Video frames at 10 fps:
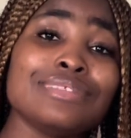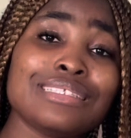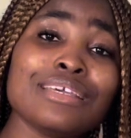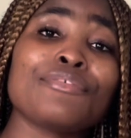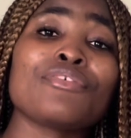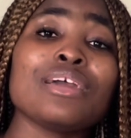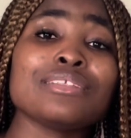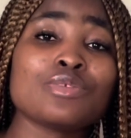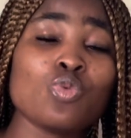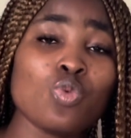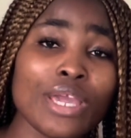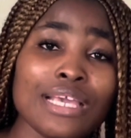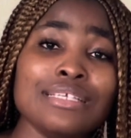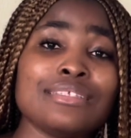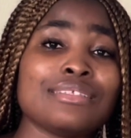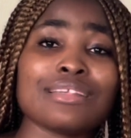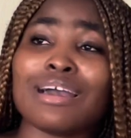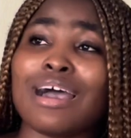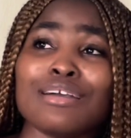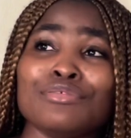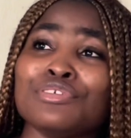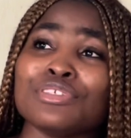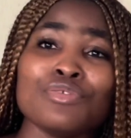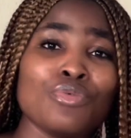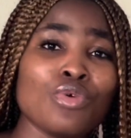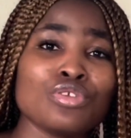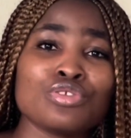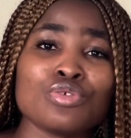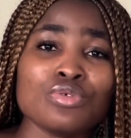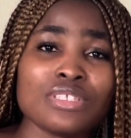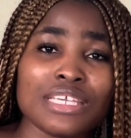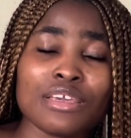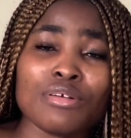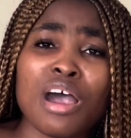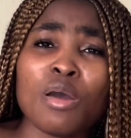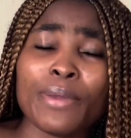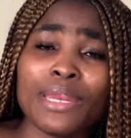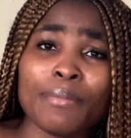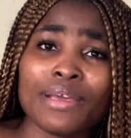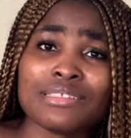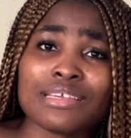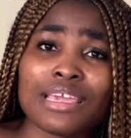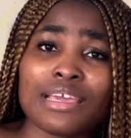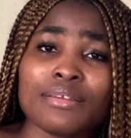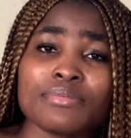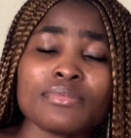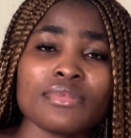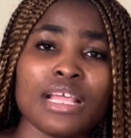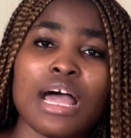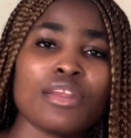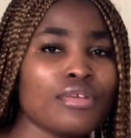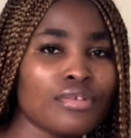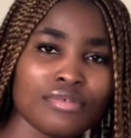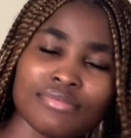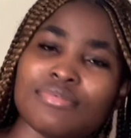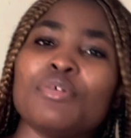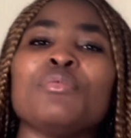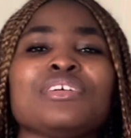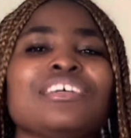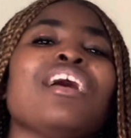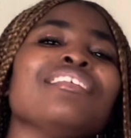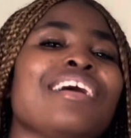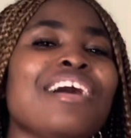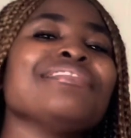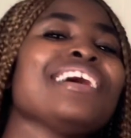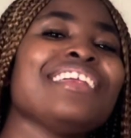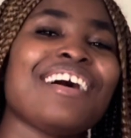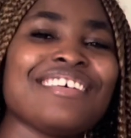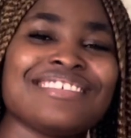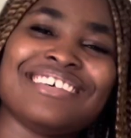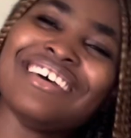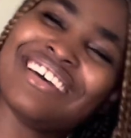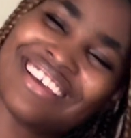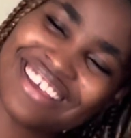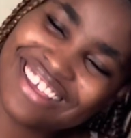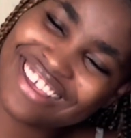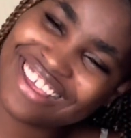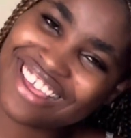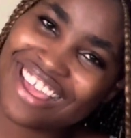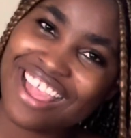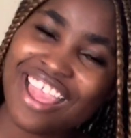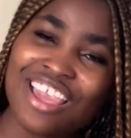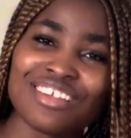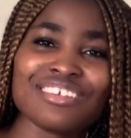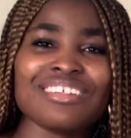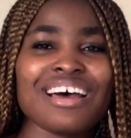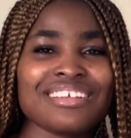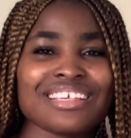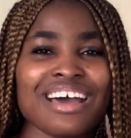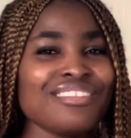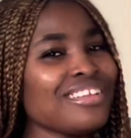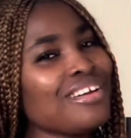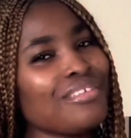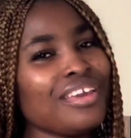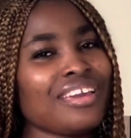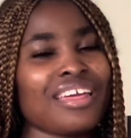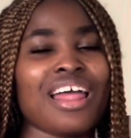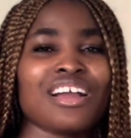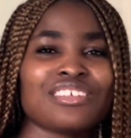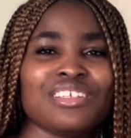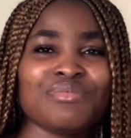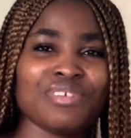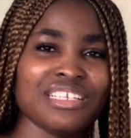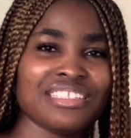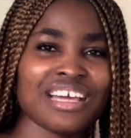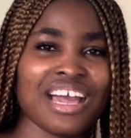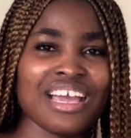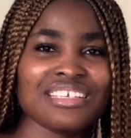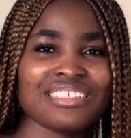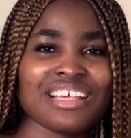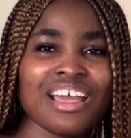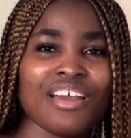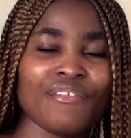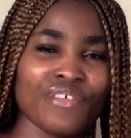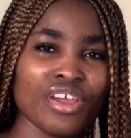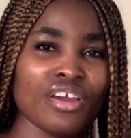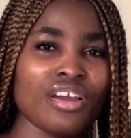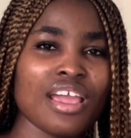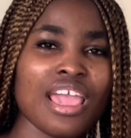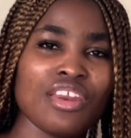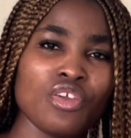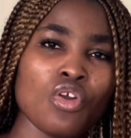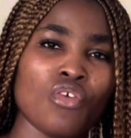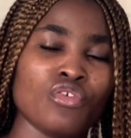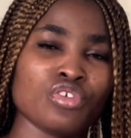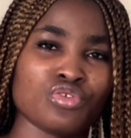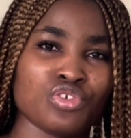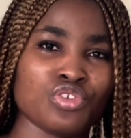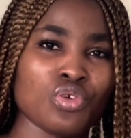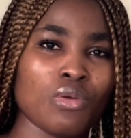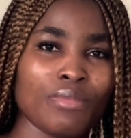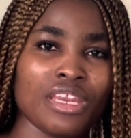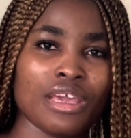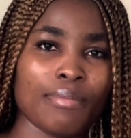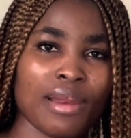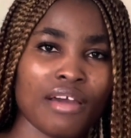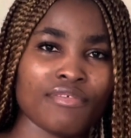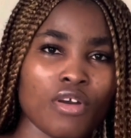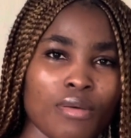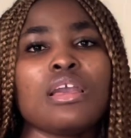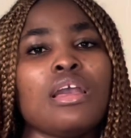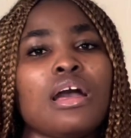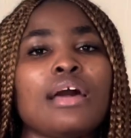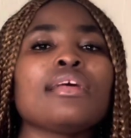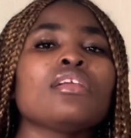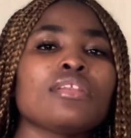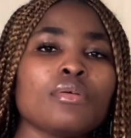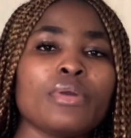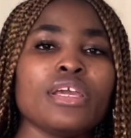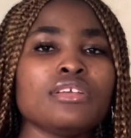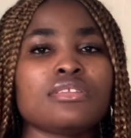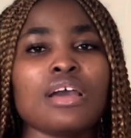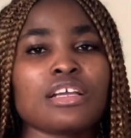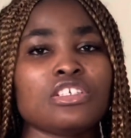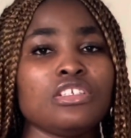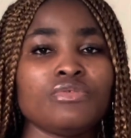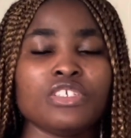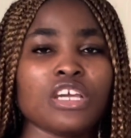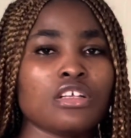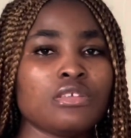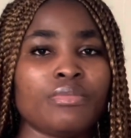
different ways, using one stone to kill how many birds again. I don't know. Watch out. I'll find out. So that's another way you can actually monetize there any of your social media platforms. And another way is to actually reach out to